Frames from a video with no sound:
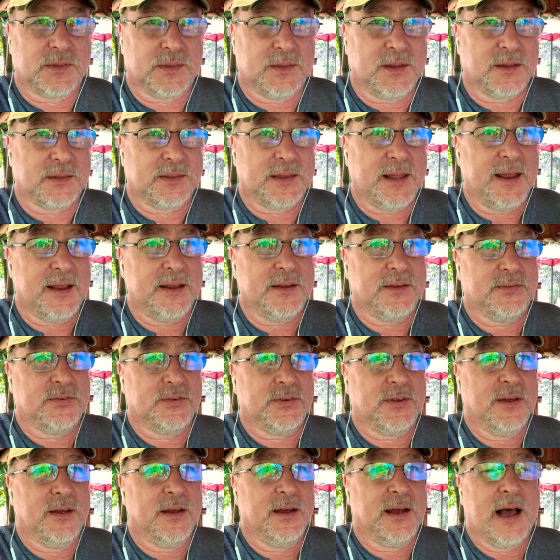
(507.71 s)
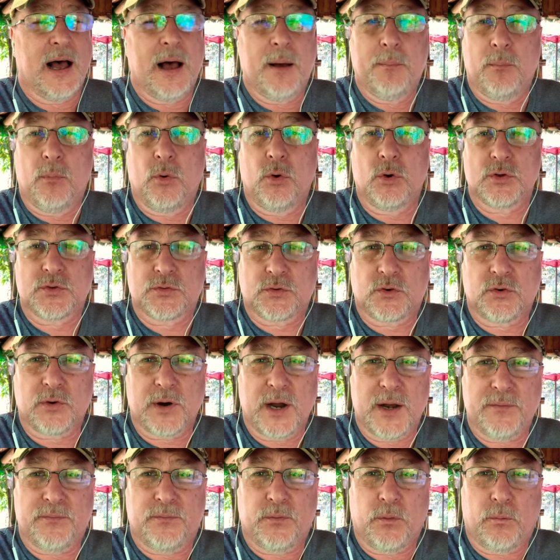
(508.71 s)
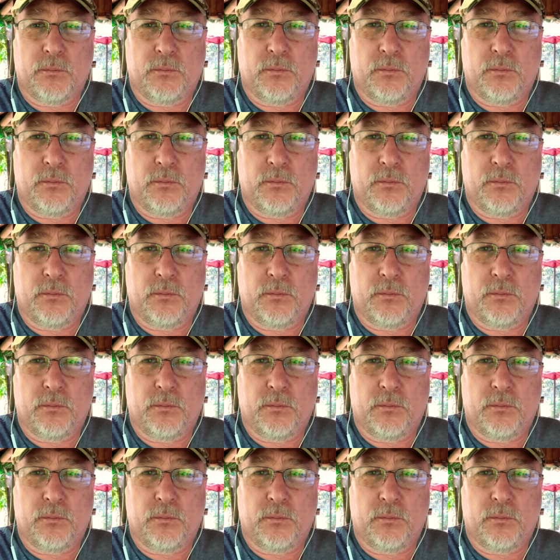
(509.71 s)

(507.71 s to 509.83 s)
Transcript: the things I'm most grateful